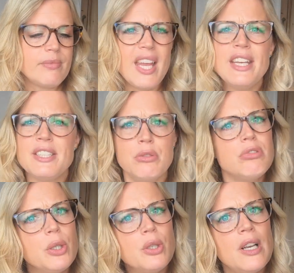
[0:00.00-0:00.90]
It's a
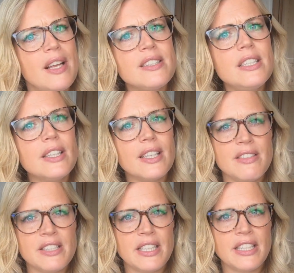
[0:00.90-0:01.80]
real classic in the
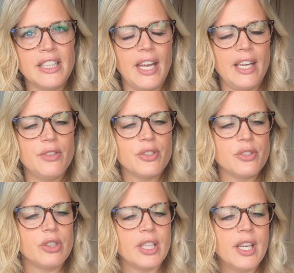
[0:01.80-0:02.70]
skincare
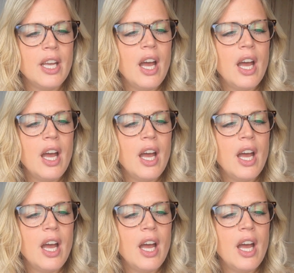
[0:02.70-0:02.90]
industry.